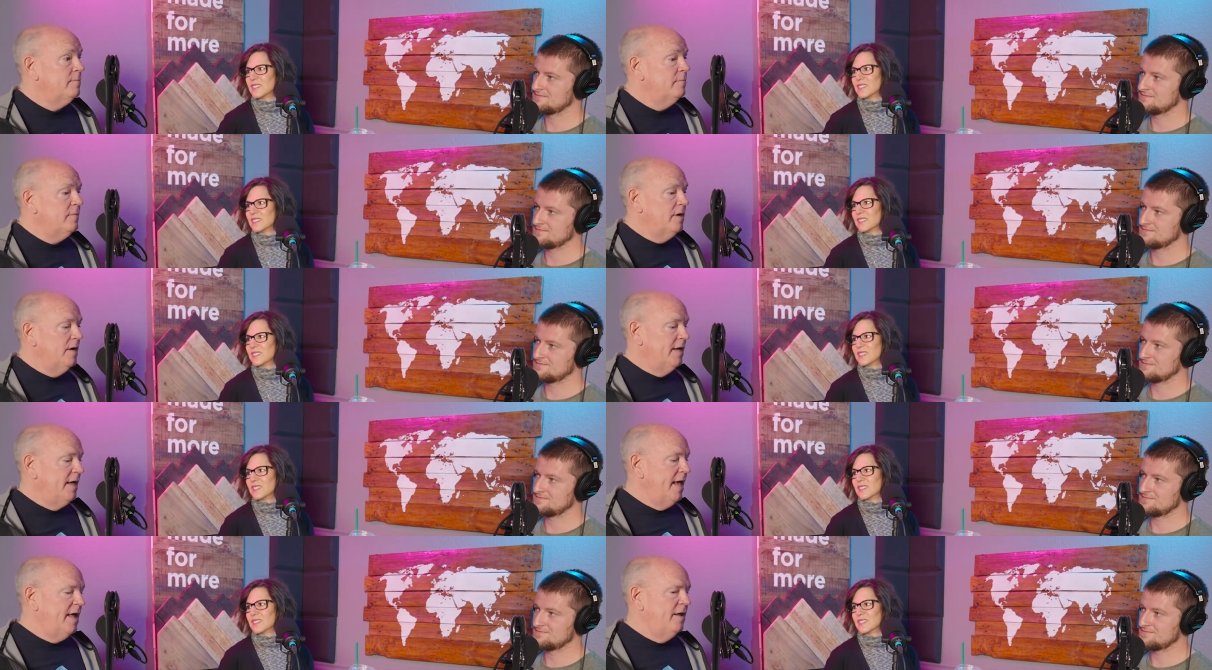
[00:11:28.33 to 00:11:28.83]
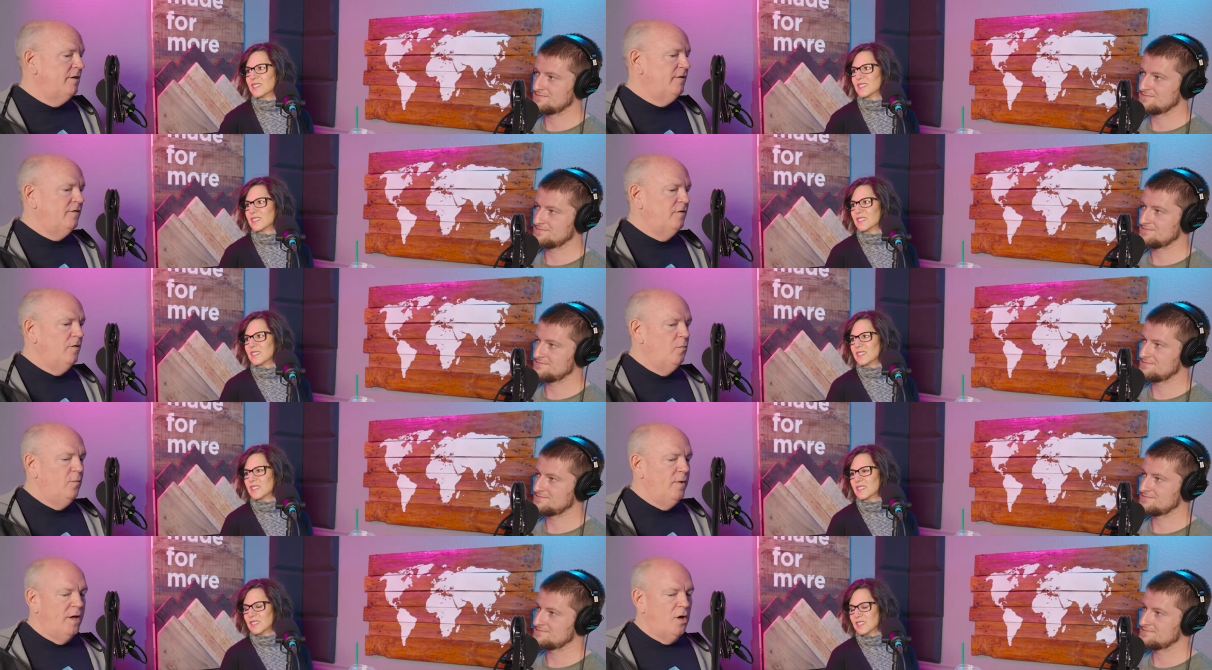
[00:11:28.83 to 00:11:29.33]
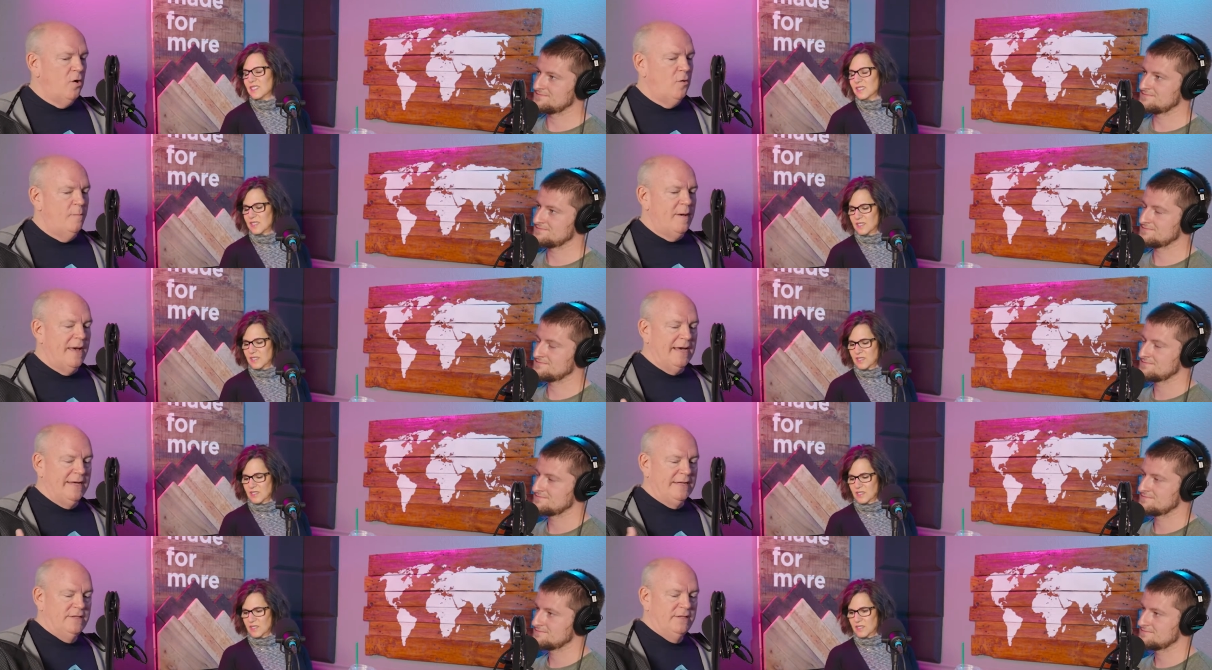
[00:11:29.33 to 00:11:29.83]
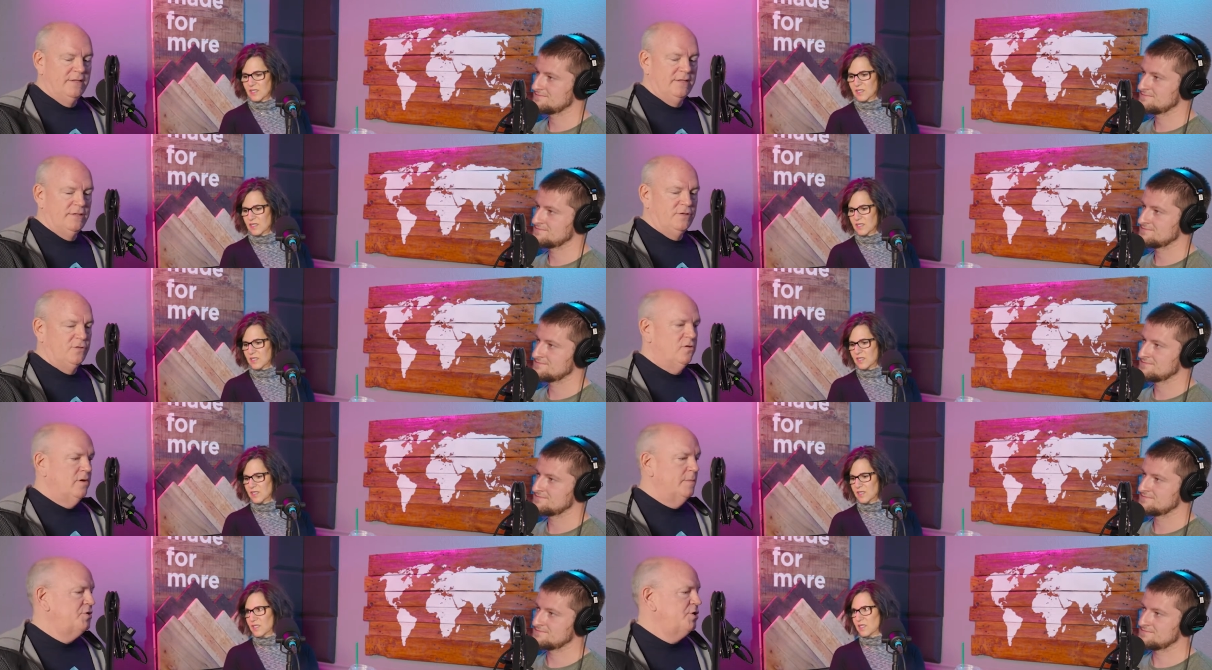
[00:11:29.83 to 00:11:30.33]
Speaker 1: Again, so we go back to the
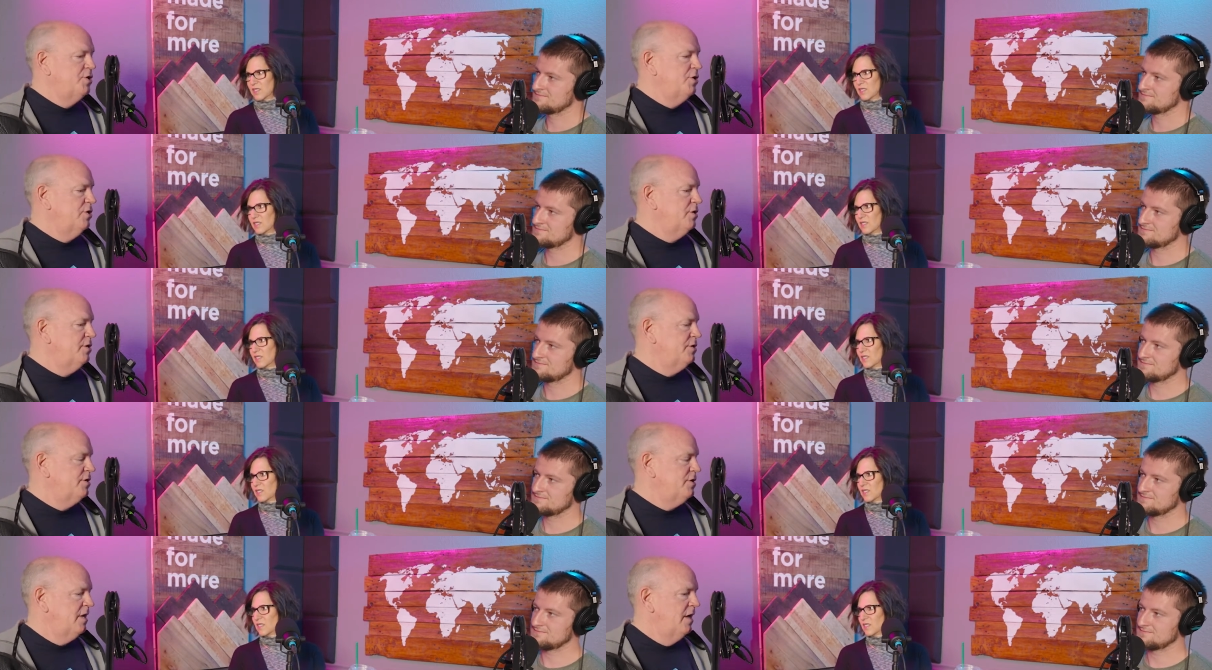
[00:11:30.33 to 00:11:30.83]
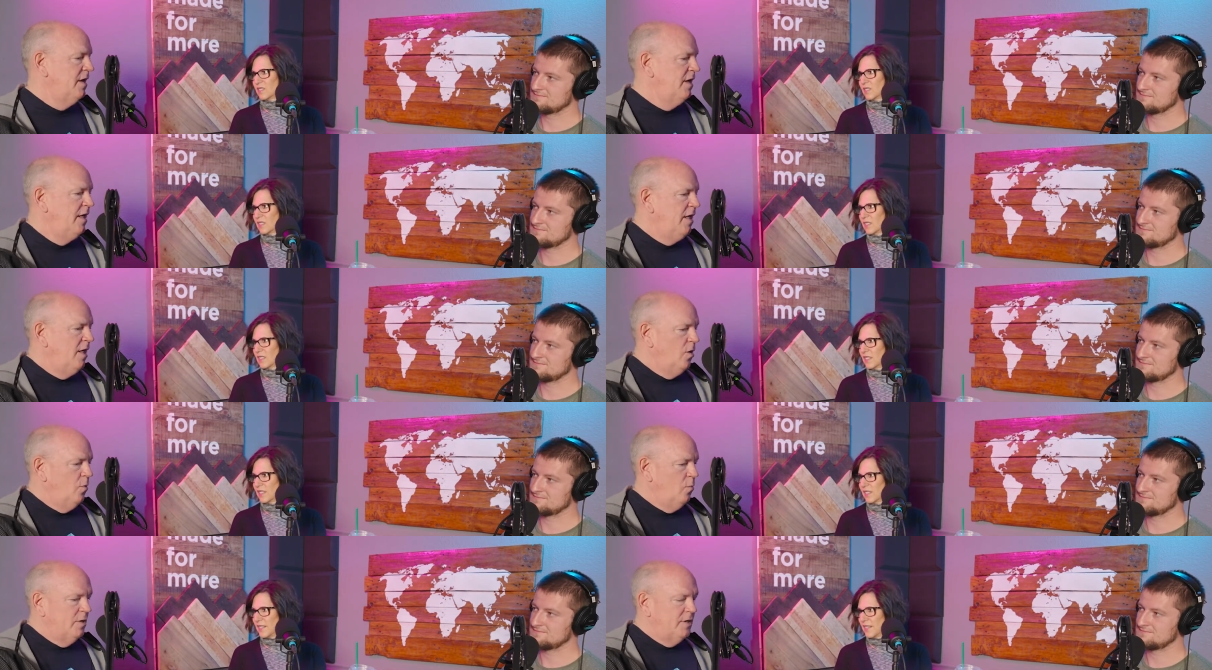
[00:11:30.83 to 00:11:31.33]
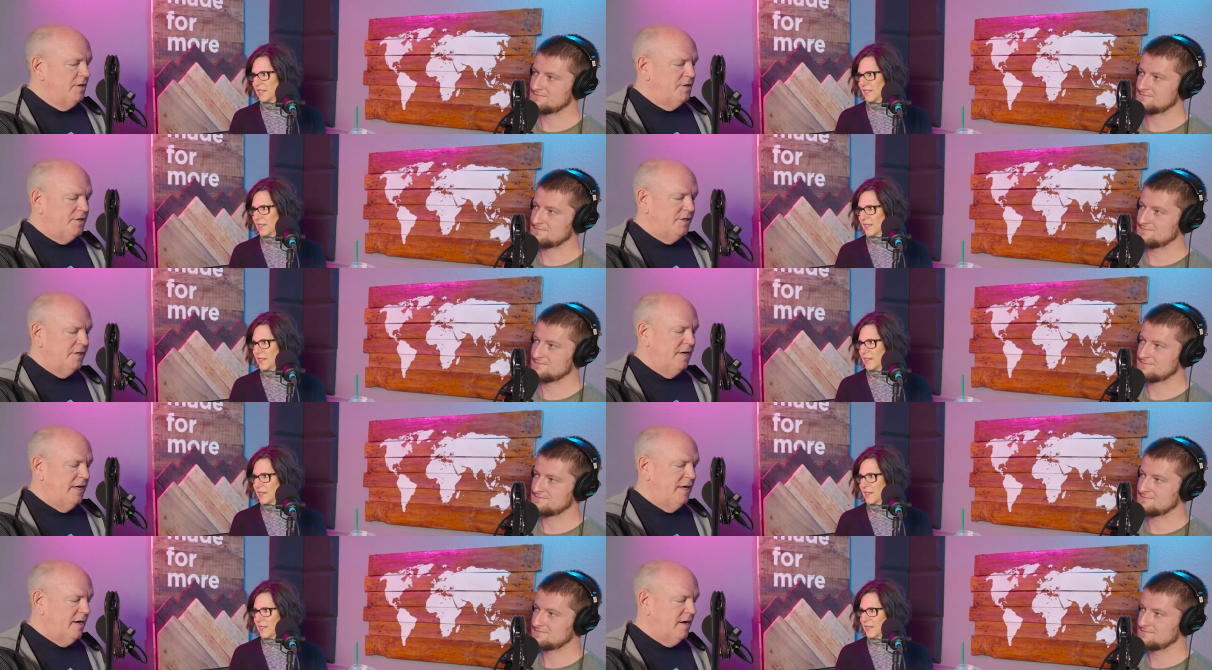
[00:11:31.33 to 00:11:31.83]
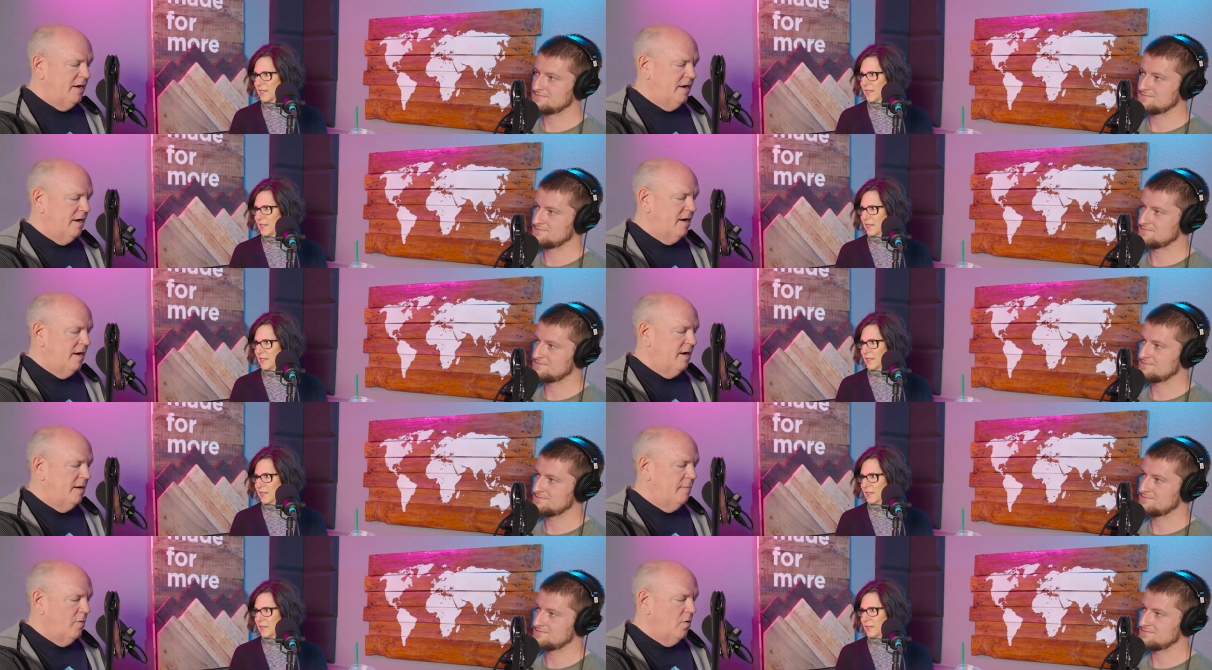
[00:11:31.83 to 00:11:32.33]
scriptures, which
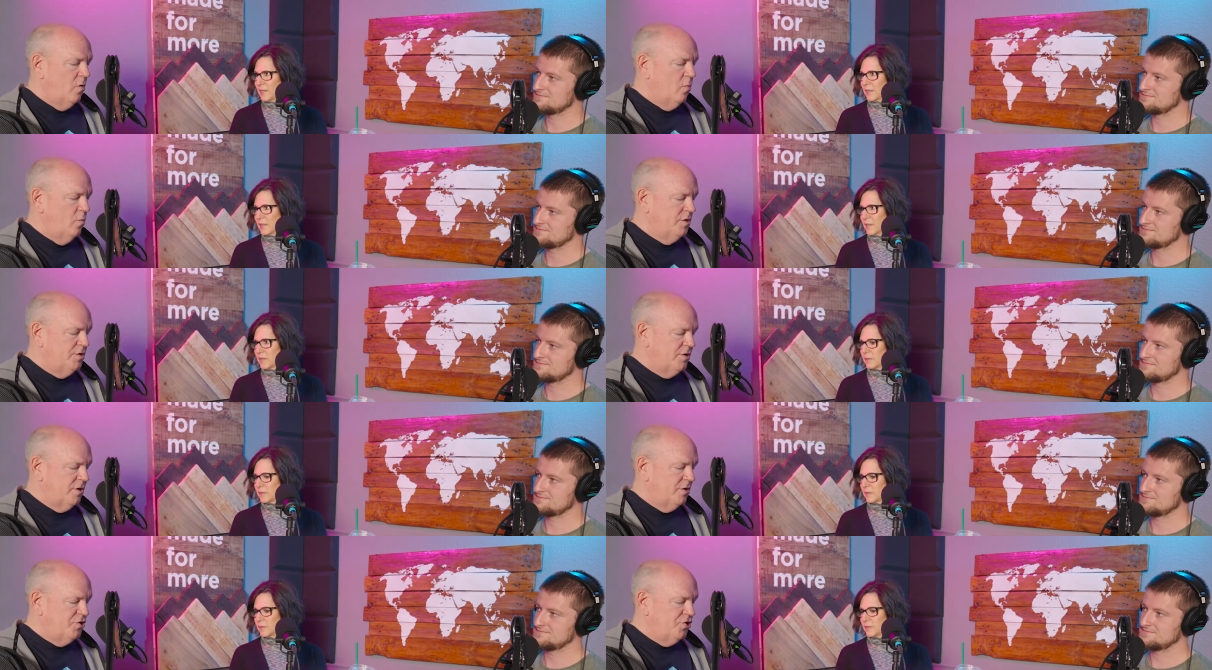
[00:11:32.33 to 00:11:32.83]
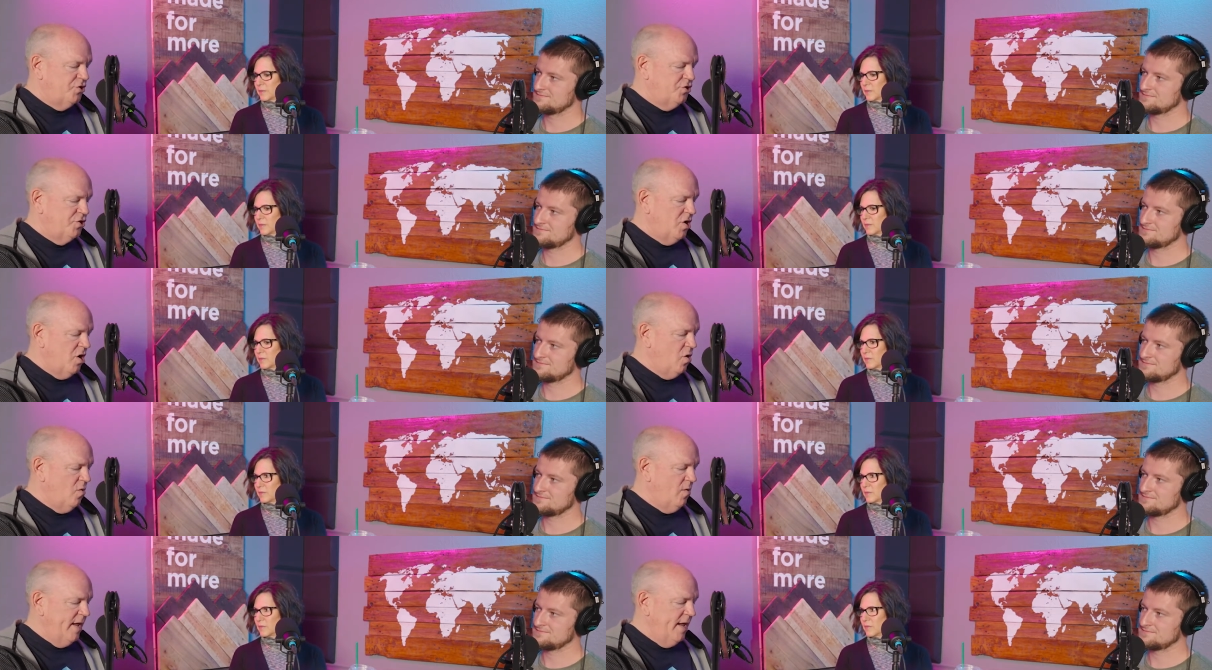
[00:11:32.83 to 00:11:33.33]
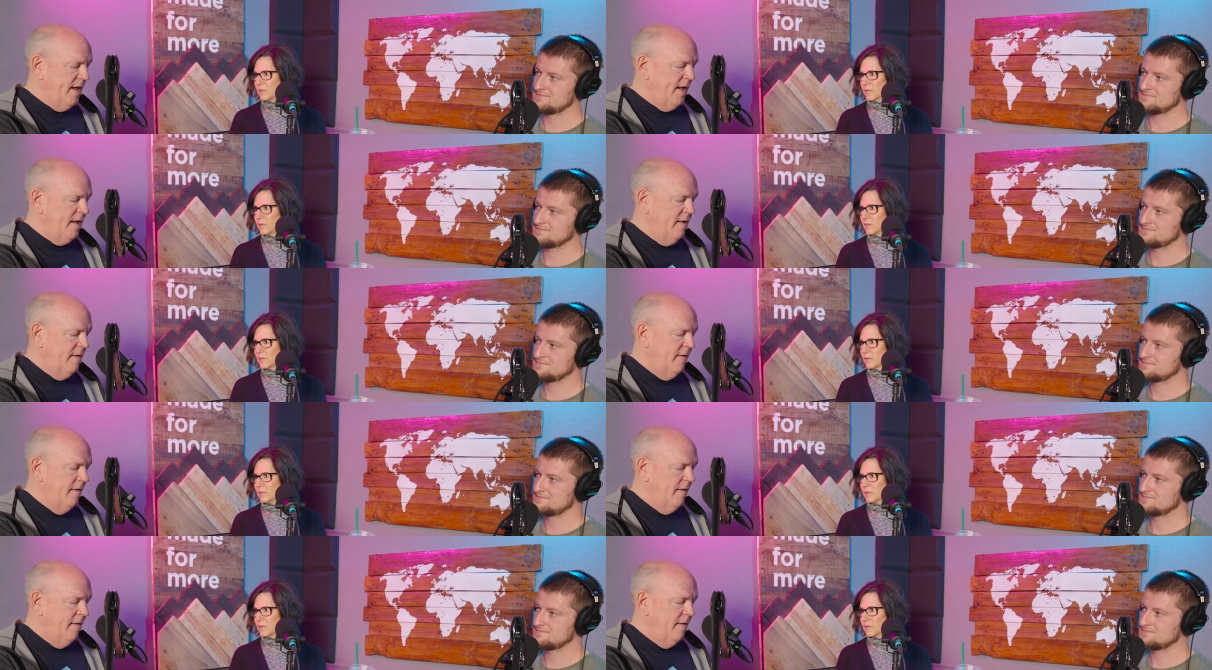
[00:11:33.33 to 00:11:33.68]
um, which are showing